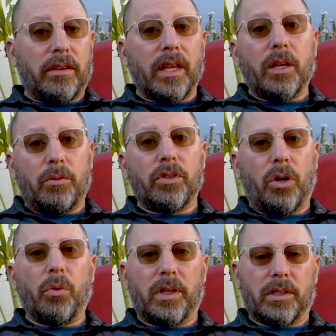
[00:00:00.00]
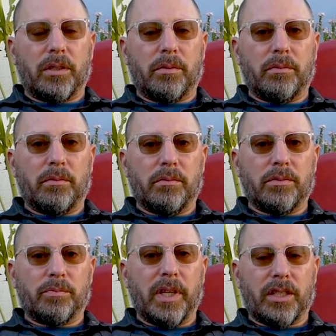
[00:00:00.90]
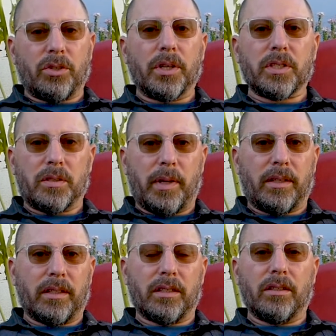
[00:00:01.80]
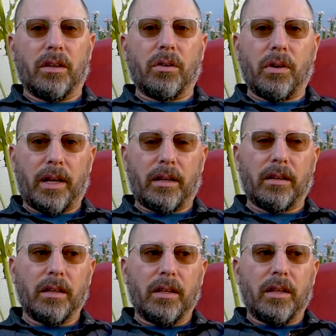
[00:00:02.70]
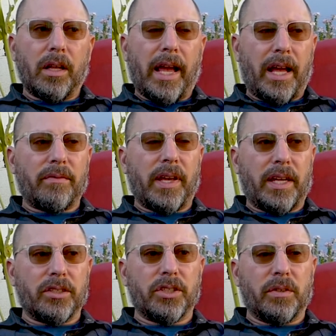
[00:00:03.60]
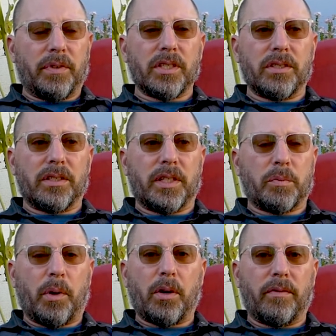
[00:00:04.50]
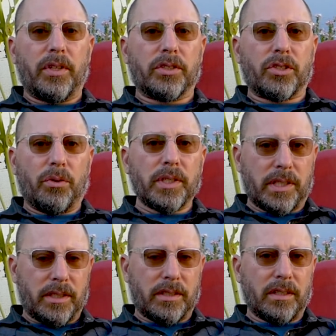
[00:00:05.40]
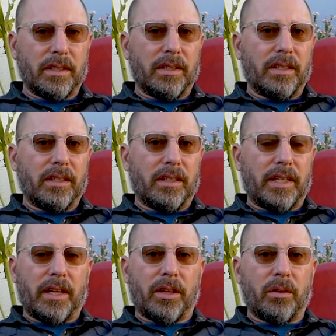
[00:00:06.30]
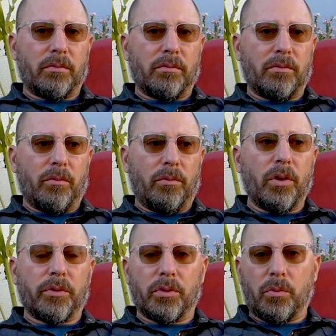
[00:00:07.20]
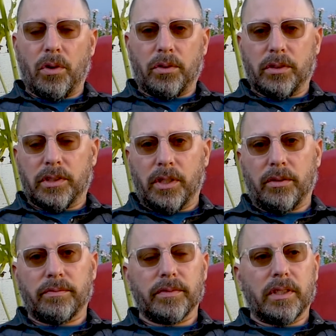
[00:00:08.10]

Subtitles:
they know what to make choices about. They know how to have energy efficiency as part of their choices in how they move through the world. So